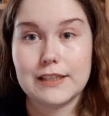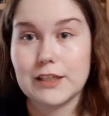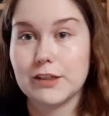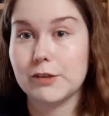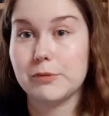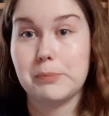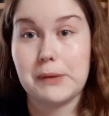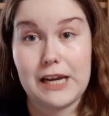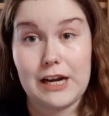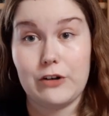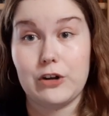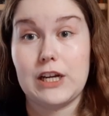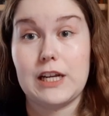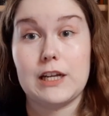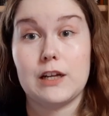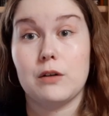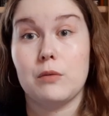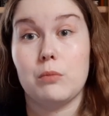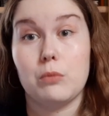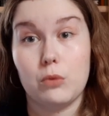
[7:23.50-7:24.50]

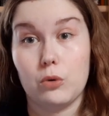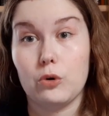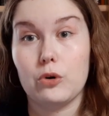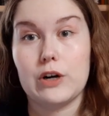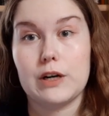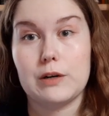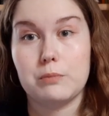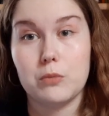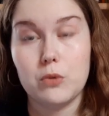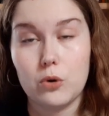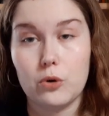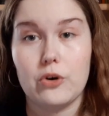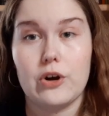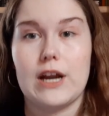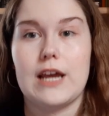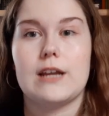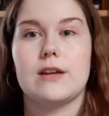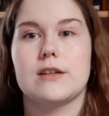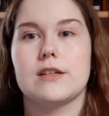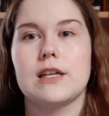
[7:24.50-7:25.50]
despairing more and more
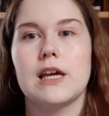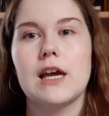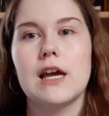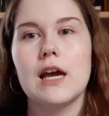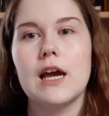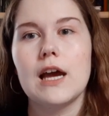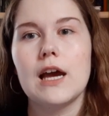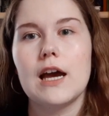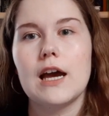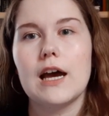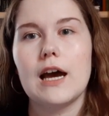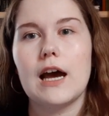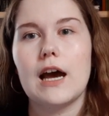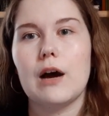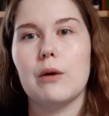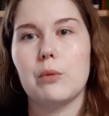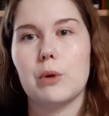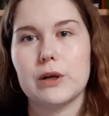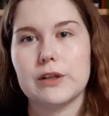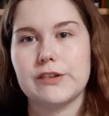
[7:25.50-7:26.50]
and
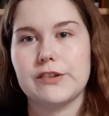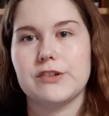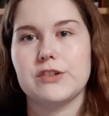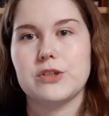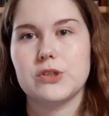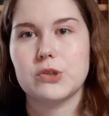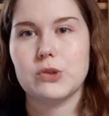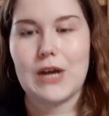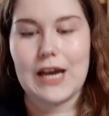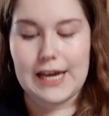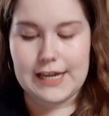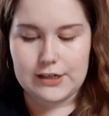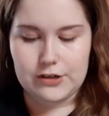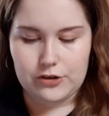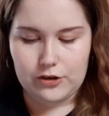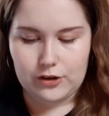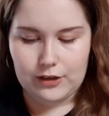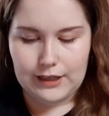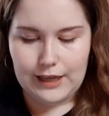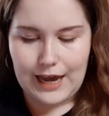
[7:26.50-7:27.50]
uh, wants to end
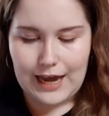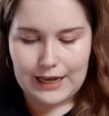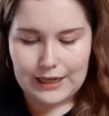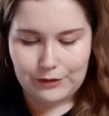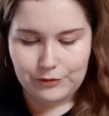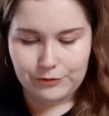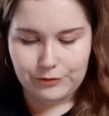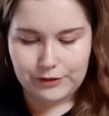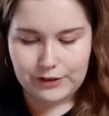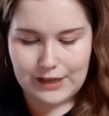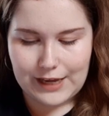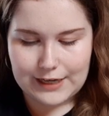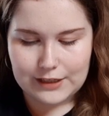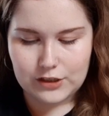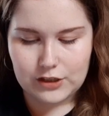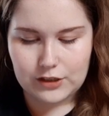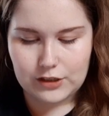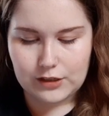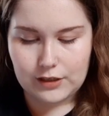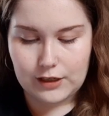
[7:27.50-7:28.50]
her life,
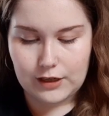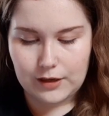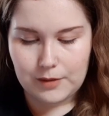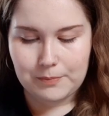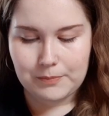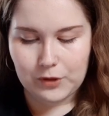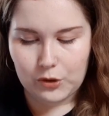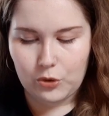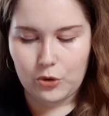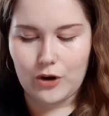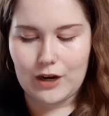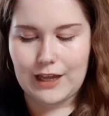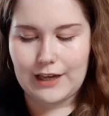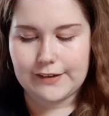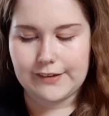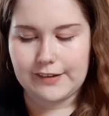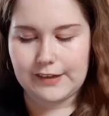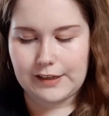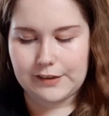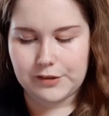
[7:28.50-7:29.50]
then um,
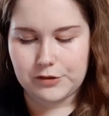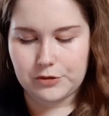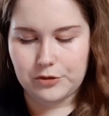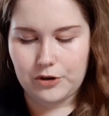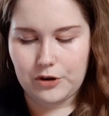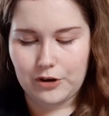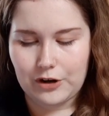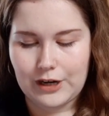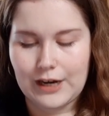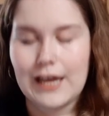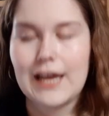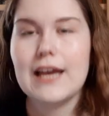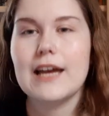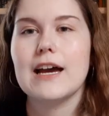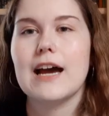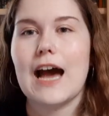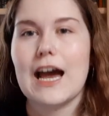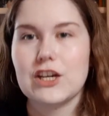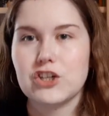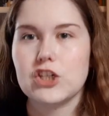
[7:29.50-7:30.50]
Korlat says to her,
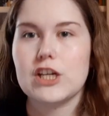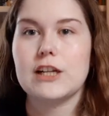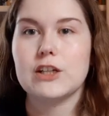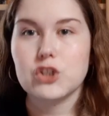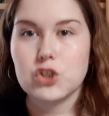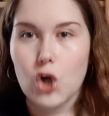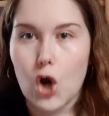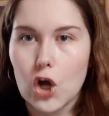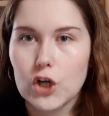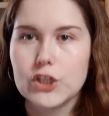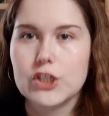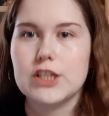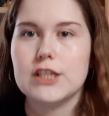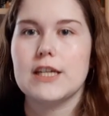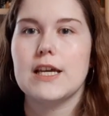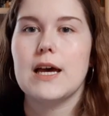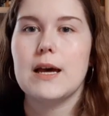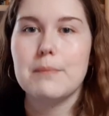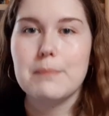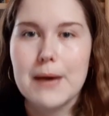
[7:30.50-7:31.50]
I shall not
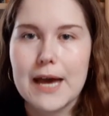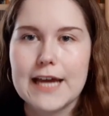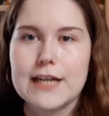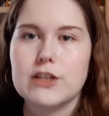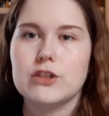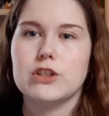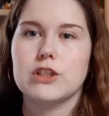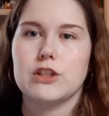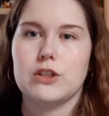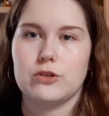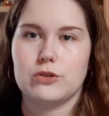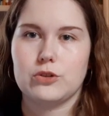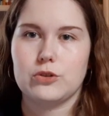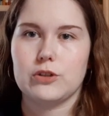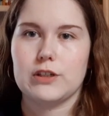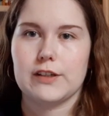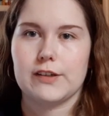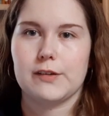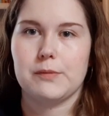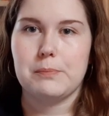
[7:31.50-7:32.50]
abandon you
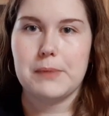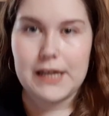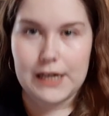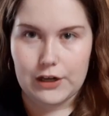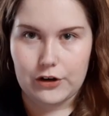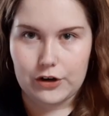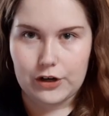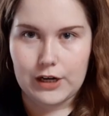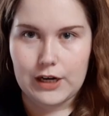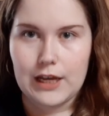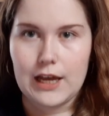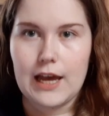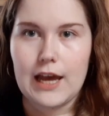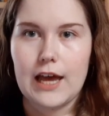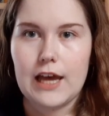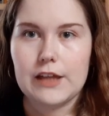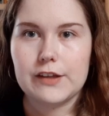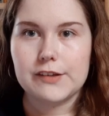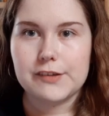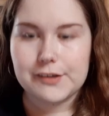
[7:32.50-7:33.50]
to despair.
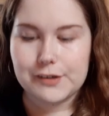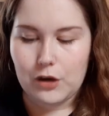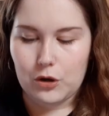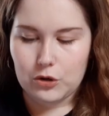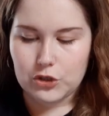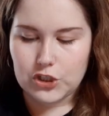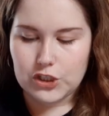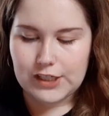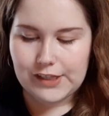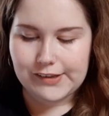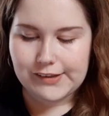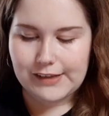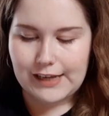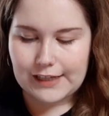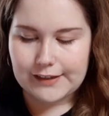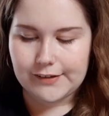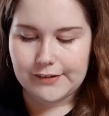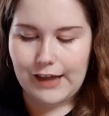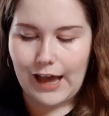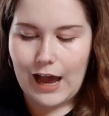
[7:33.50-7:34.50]
So she
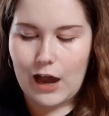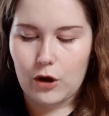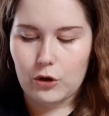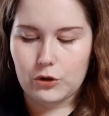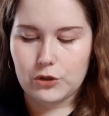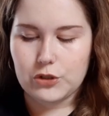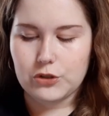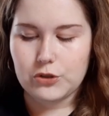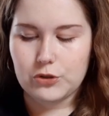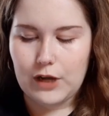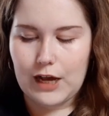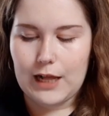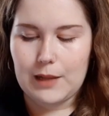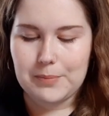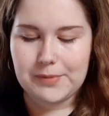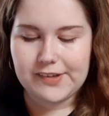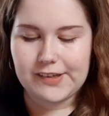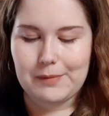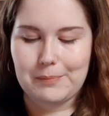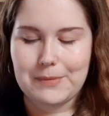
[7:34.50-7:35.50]
sets out to
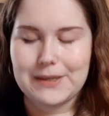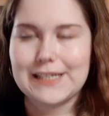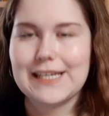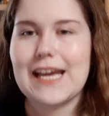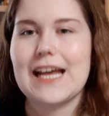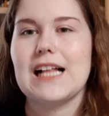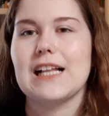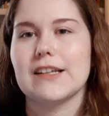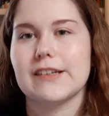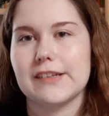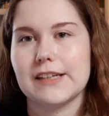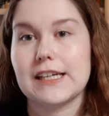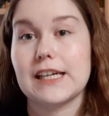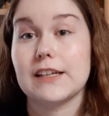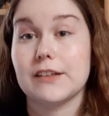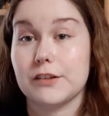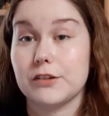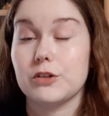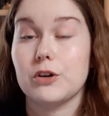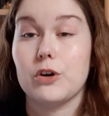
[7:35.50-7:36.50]
help somebody else
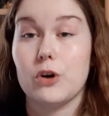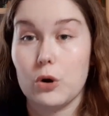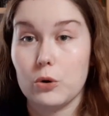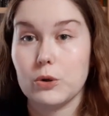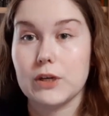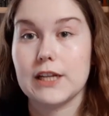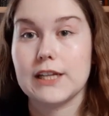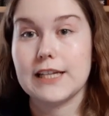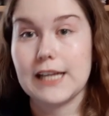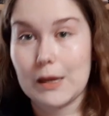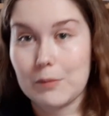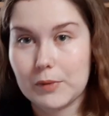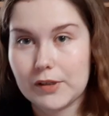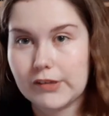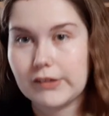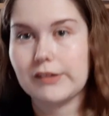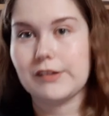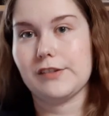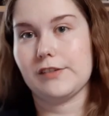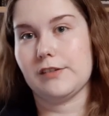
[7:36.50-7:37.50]
against her own
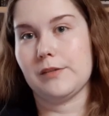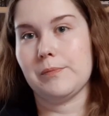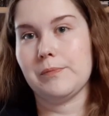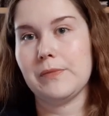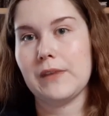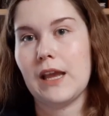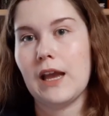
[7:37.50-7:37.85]
nemesis.